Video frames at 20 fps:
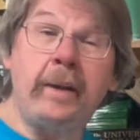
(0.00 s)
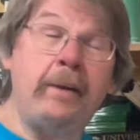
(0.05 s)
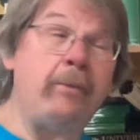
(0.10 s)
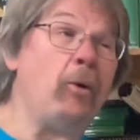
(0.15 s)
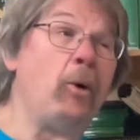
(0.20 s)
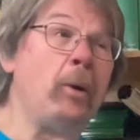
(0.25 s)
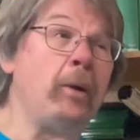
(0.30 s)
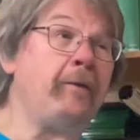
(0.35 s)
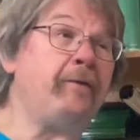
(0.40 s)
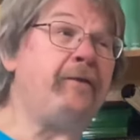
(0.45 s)
And
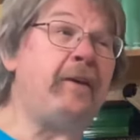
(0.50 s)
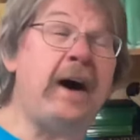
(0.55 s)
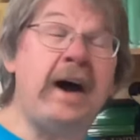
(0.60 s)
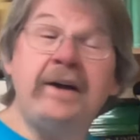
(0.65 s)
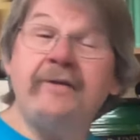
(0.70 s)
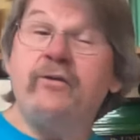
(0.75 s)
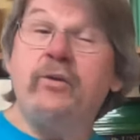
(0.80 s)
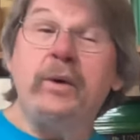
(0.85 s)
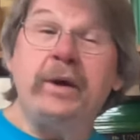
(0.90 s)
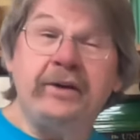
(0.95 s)
I'm only
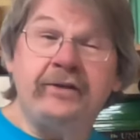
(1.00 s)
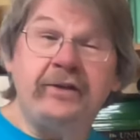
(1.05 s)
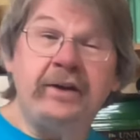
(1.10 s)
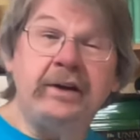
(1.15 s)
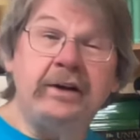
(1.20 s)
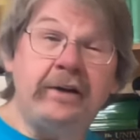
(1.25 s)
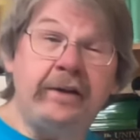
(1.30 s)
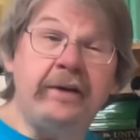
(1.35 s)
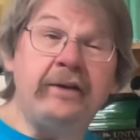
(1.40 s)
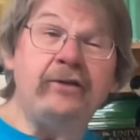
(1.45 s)
five weeks
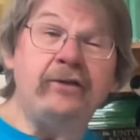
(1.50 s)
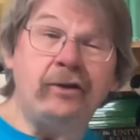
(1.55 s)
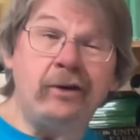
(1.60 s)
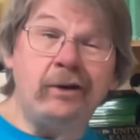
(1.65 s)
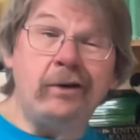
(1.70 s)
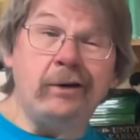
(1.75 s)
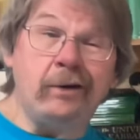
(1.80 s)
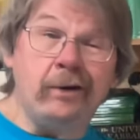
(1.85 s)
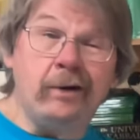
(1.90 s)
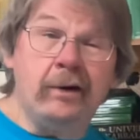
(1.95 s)
into this
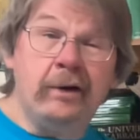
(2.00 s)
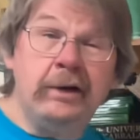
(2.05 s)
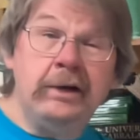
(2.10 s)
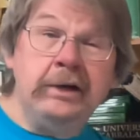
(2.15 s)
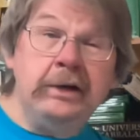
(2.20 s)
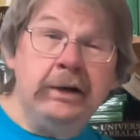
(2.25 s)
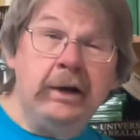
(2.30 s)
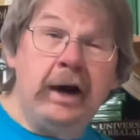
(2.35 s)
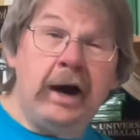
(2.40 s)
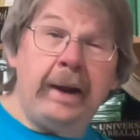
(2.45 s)
year.
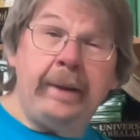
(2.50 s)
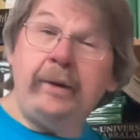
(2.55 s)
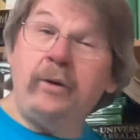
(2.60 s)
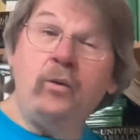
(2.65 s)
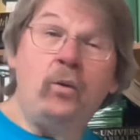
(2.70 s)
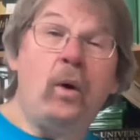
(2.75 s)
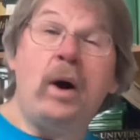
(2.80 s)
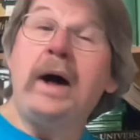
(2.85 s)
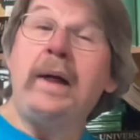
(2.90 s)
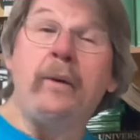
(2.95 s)
I
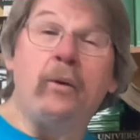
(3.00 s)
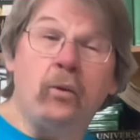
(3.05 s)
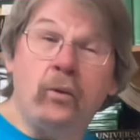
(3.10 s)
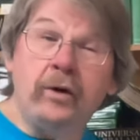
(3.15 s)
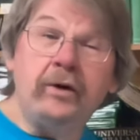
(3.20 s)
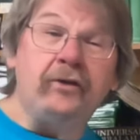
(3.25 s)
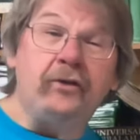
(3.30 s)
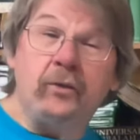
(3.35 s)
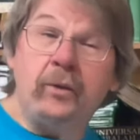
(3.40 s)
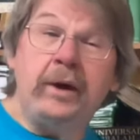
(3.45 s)
didn't want a
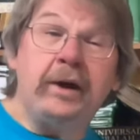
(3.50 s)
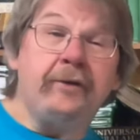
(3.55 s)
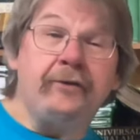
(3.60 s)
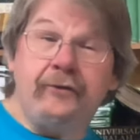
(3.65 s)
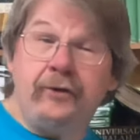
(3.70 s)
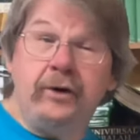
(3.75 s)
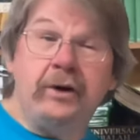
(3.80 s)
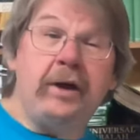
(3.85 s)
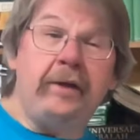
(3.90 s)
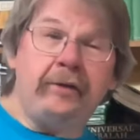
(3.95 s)
worse week
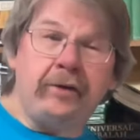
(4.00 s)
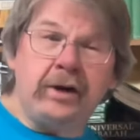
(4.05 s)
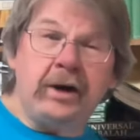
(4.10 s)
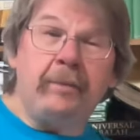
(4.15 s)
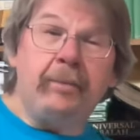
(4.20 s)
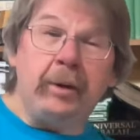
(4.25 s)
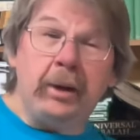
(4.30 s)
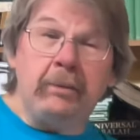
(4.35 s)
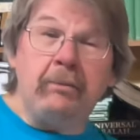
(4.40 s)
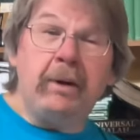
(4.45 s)
for another
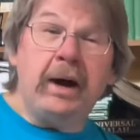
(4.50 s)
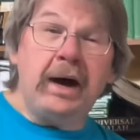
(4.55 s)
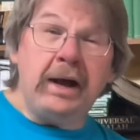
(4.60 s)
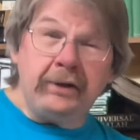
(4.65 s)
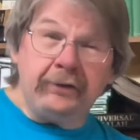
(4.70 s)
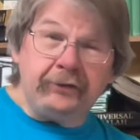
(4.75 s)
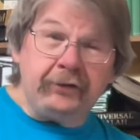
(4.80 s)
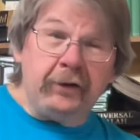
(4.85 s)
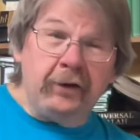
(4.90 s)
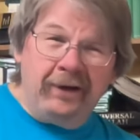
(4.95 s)
couple of
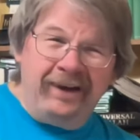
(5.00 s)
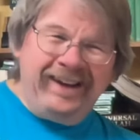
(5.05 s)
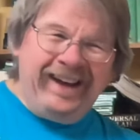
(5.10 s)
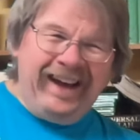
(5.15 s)
months.